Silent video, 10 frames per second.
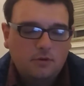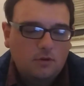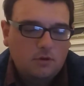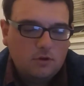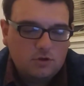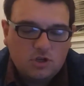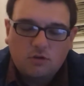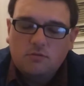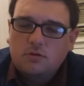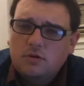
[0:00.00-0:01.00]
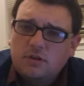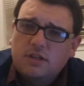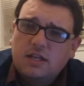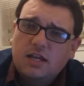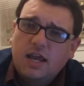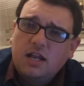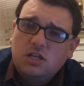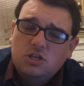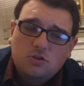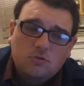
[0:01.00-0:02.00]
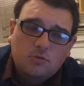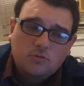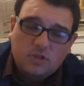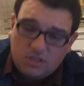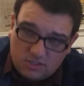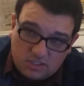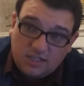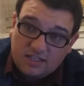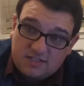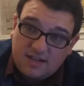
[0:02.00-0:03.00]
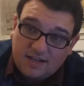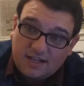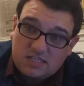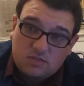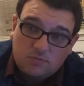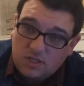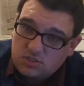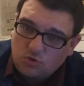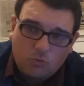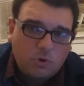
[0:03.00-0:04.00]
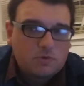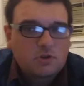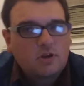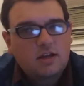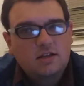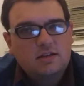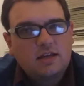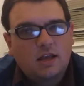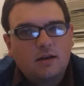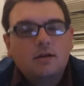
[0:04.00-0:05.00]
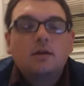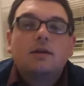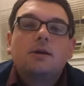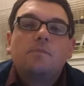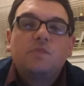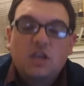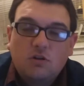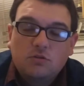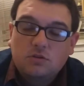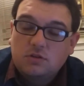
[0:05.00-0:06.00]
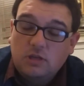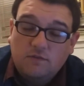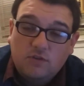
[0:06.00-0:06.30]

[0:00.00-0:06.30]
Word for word: don't, and you you, you get a ticket. That's a, that's the whole purpose of clicking the ticket. You don't if you click